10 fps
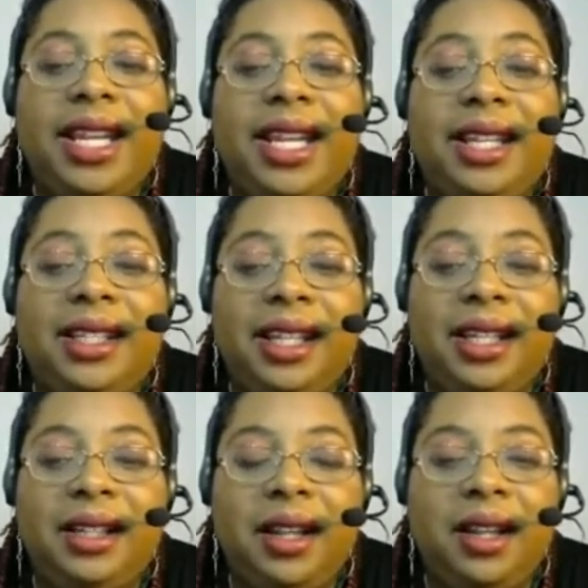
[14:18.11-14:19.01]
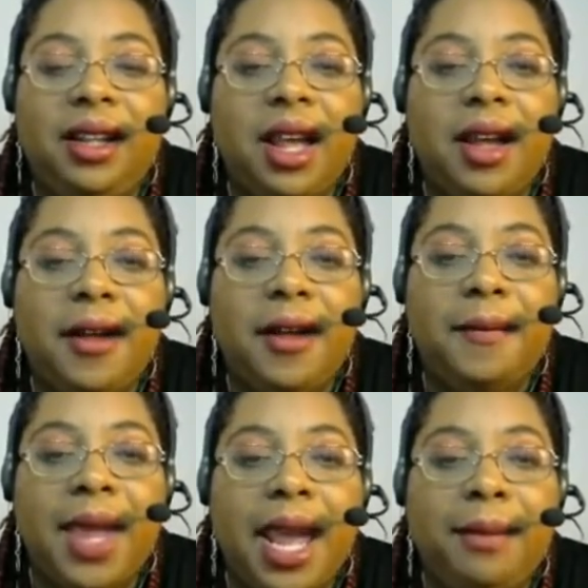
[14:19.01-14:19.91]
It is a
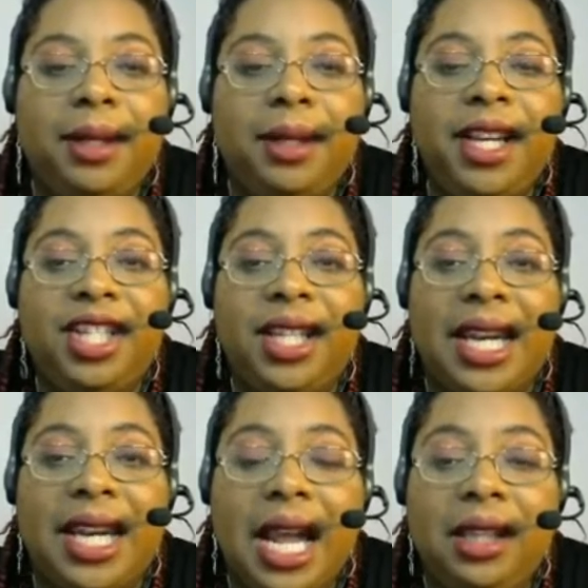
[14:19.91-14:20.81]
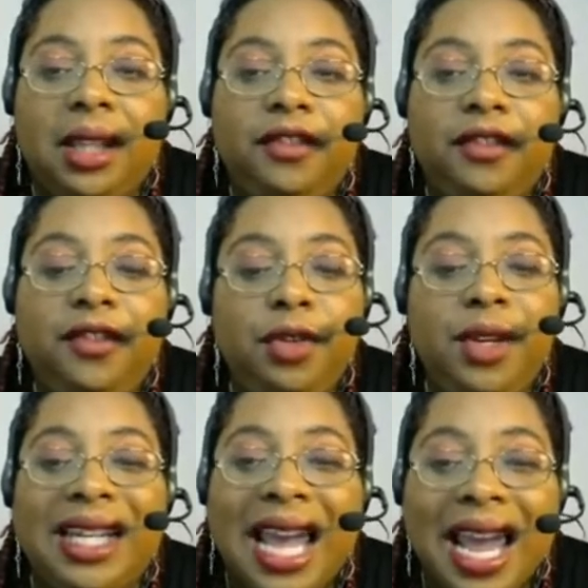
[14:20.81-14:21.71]
application that I love.
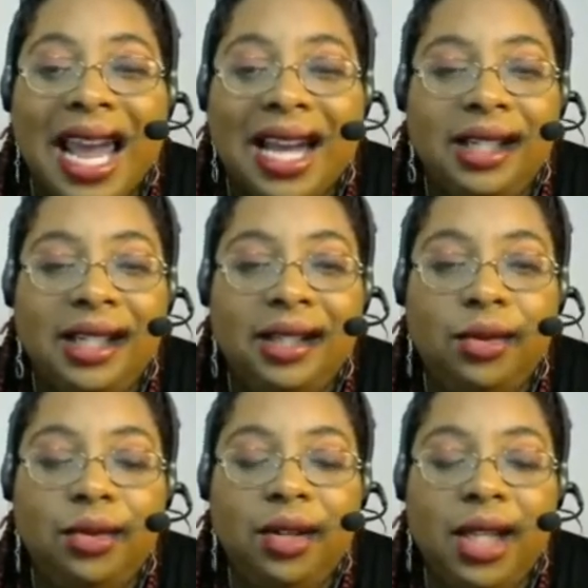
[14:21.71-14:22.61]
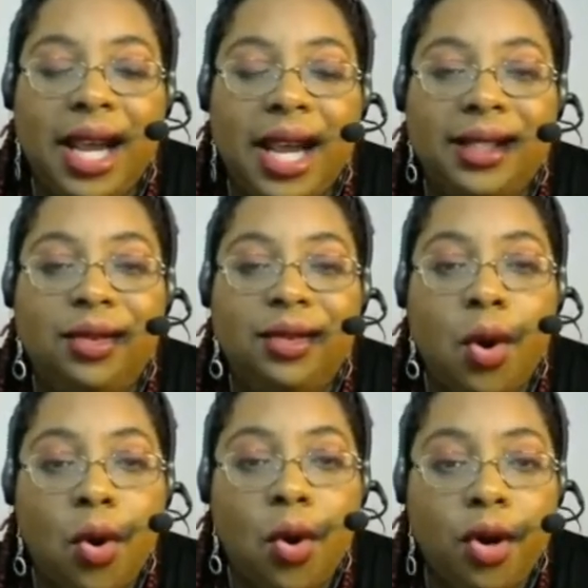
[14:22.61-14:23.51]
You can access Google
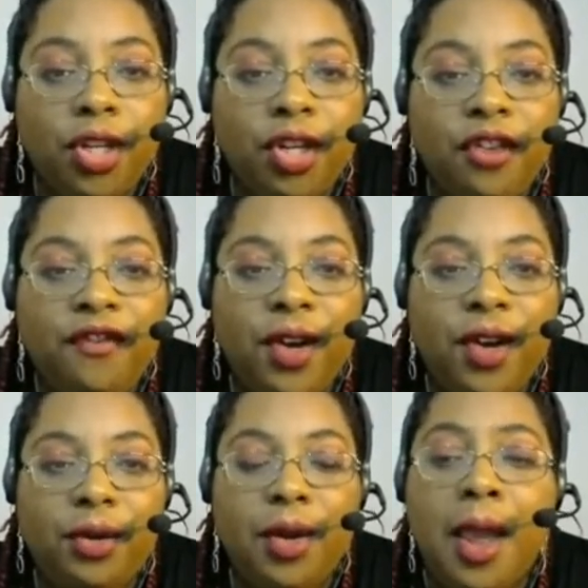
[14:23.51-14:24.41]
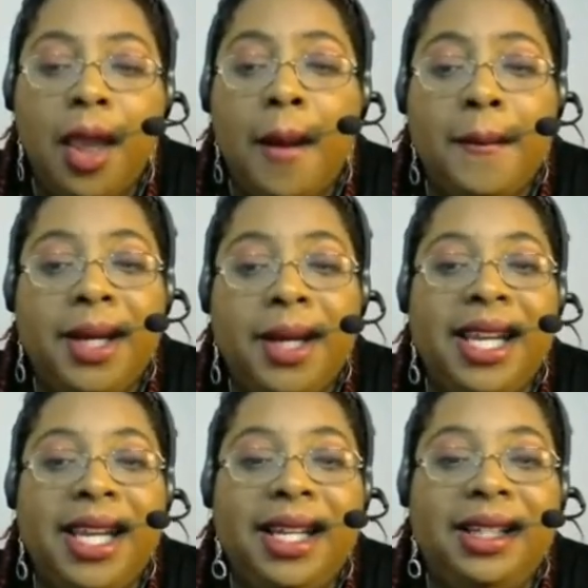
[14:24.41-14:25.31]
Classroom on your phone,
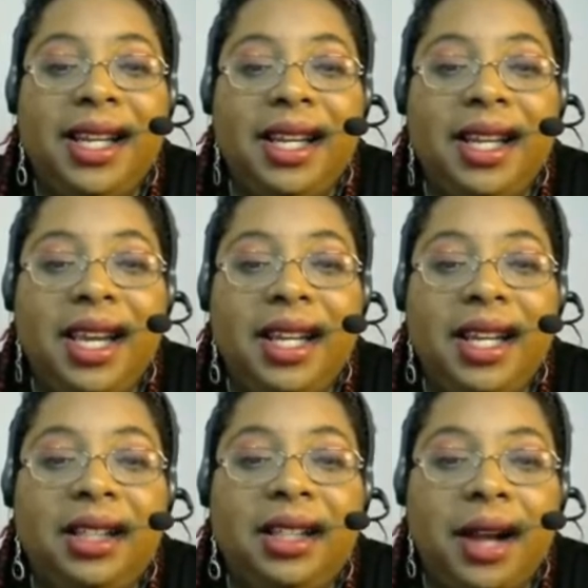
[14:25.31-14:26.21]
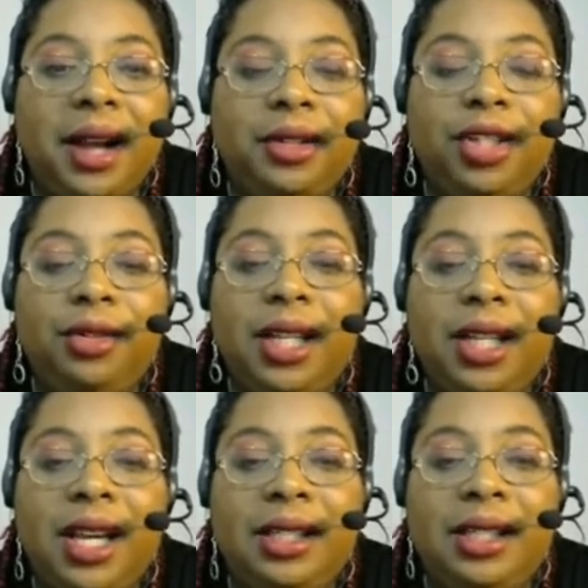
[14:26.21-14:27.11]
but it allows you
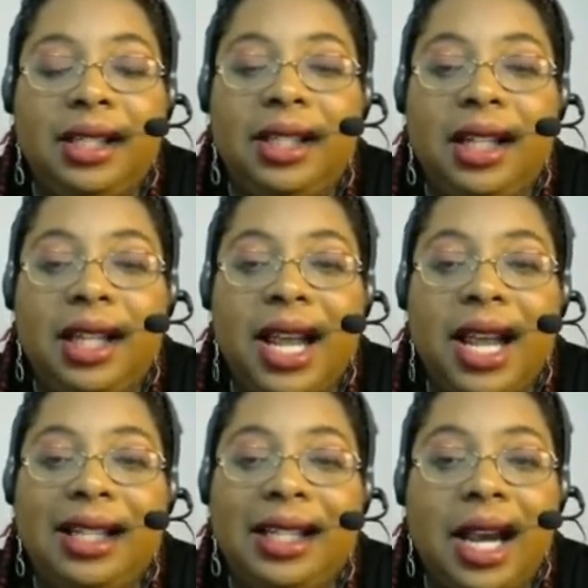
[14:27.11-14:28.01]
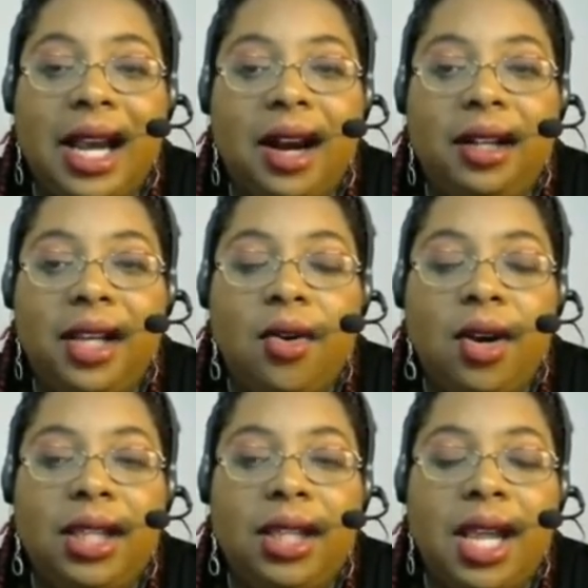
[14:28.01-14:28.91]
to conduct a class
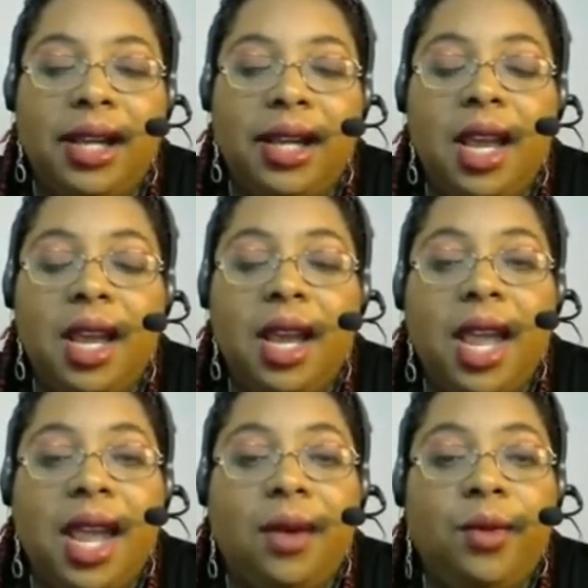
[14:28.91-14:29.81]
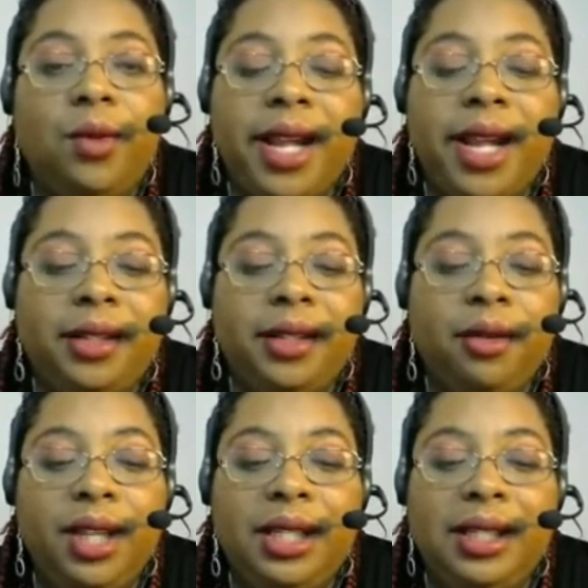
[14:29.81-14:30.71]
entirely online. And
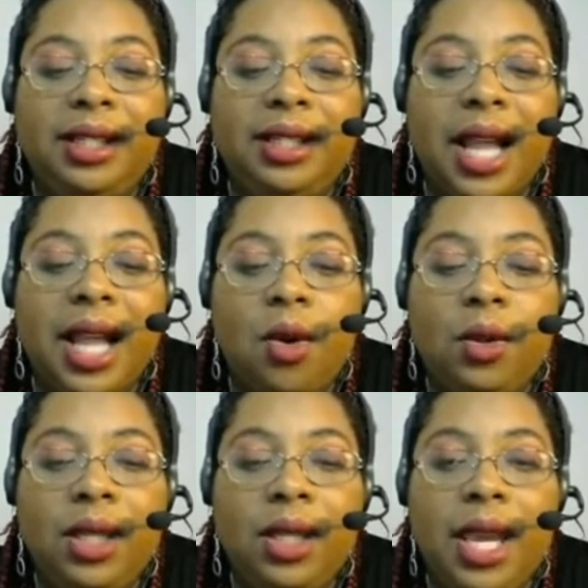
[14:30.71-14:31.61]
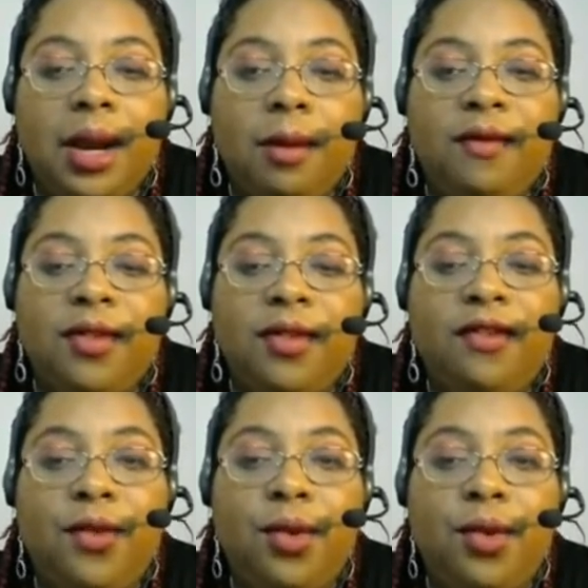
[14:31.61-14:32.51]
so this is not only
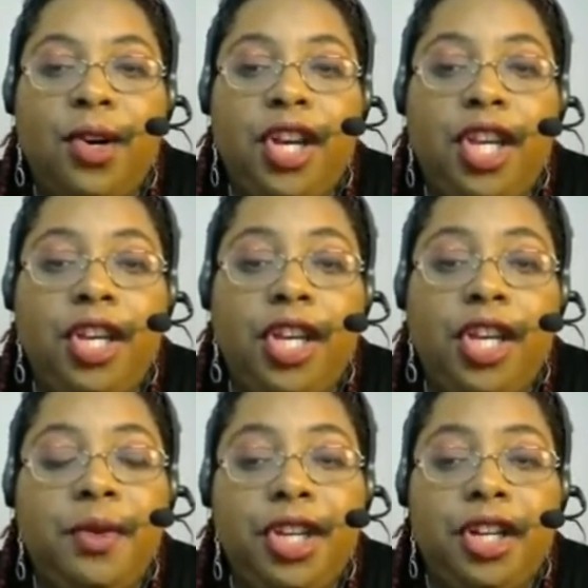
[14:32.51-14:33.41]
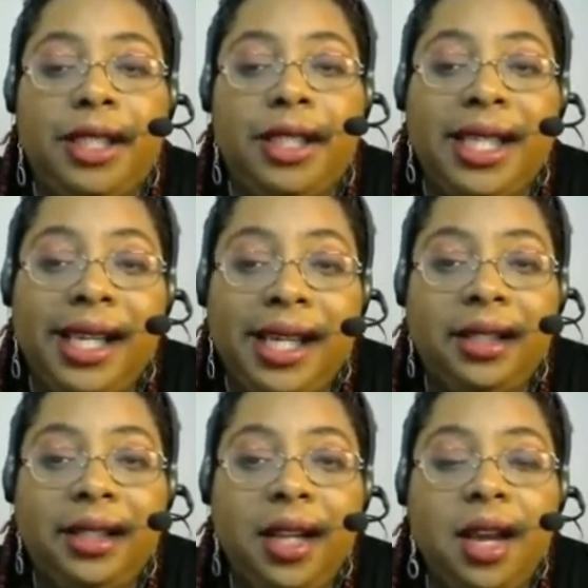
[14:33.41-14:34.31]
helpful for you and your
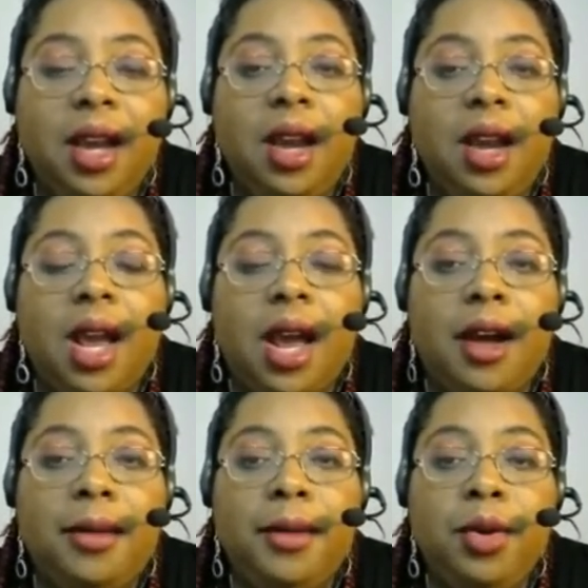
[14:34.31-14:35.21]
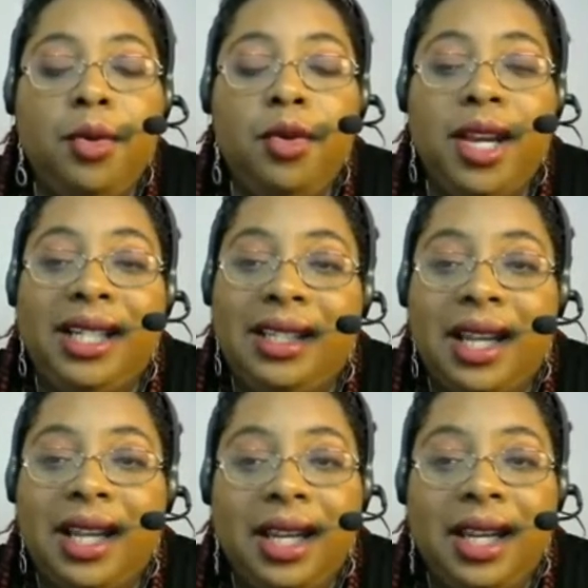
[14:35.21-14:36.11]
team who
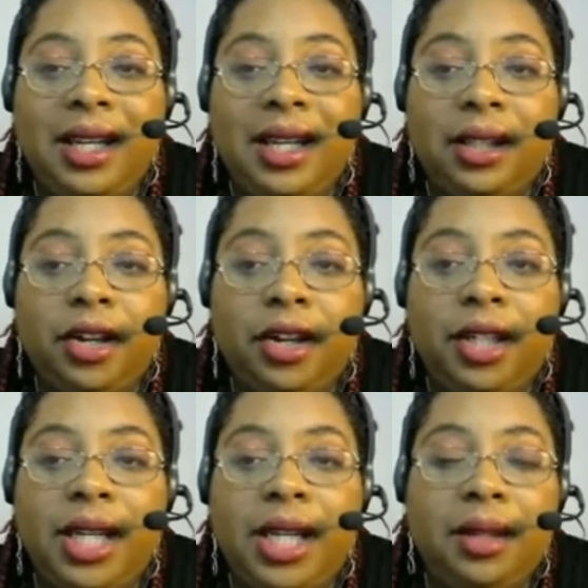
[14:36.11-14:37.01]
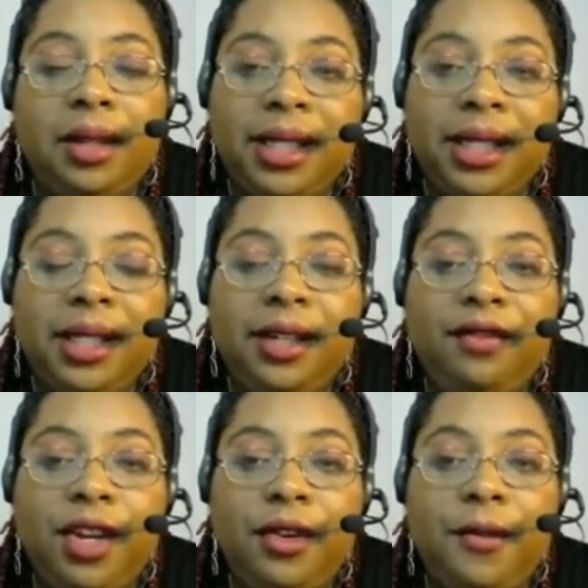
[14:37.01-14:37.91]
is studying and learning
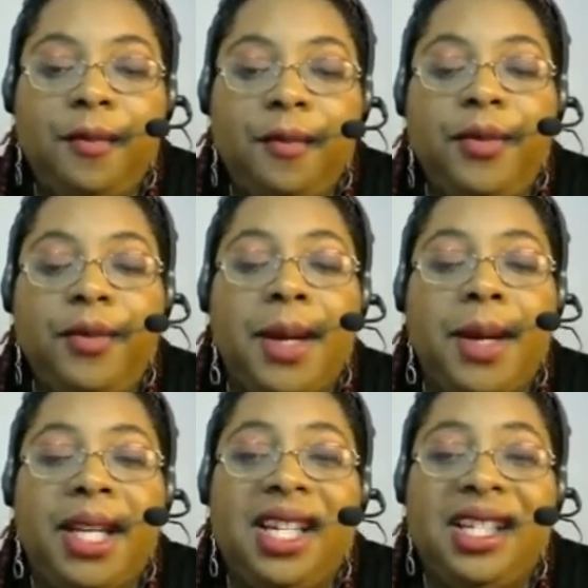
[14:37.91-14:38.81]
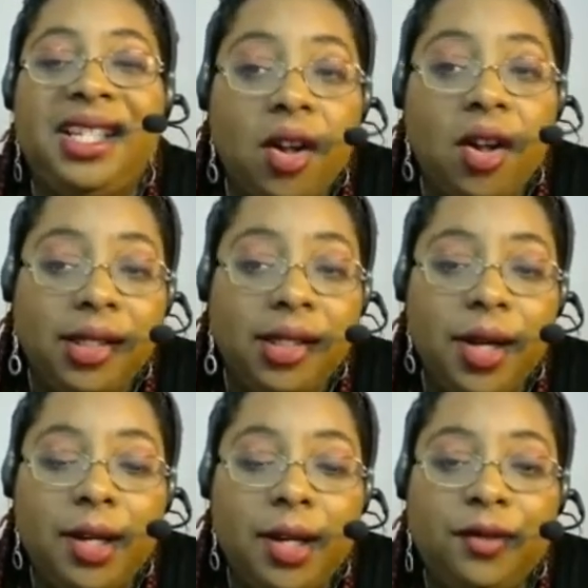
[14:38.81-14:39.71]
independent of you, but it is
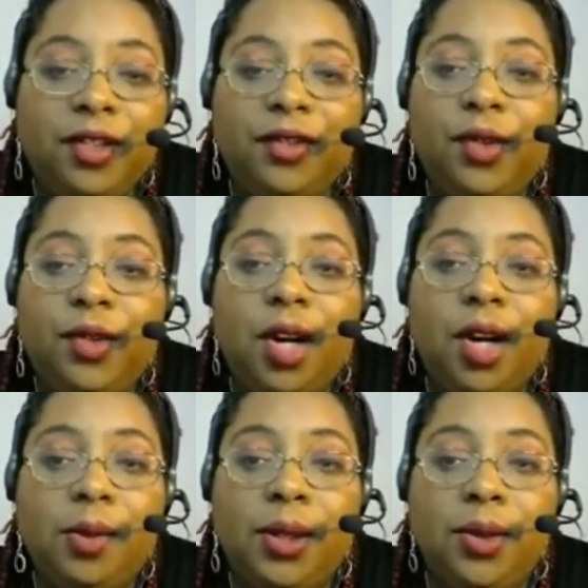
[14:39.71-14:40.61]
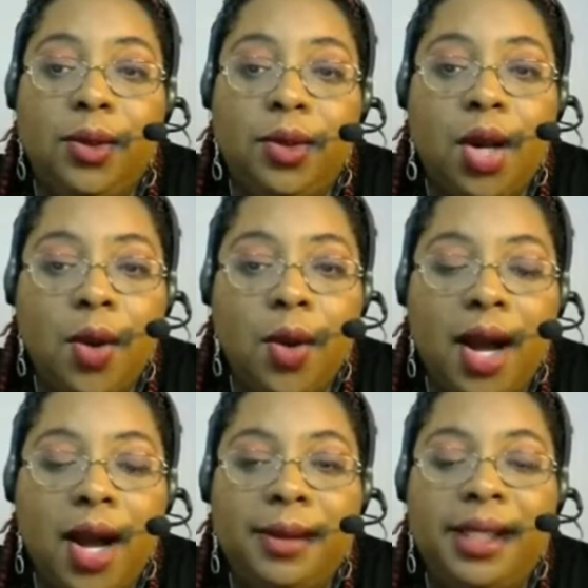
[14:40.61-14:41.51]
also helpful for homeschool
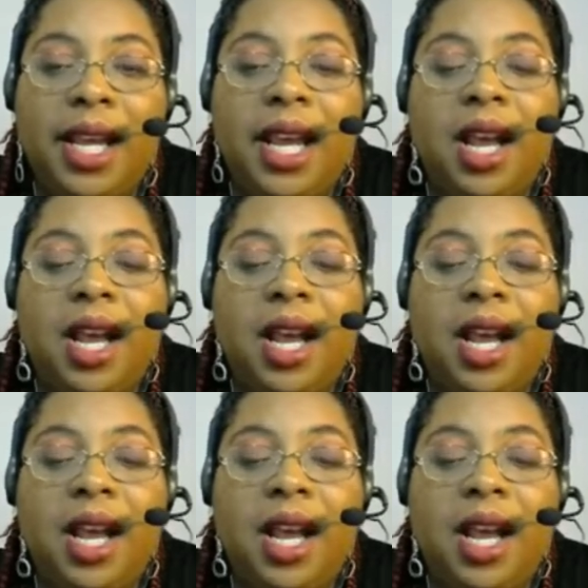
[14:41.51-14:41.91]
co-ops.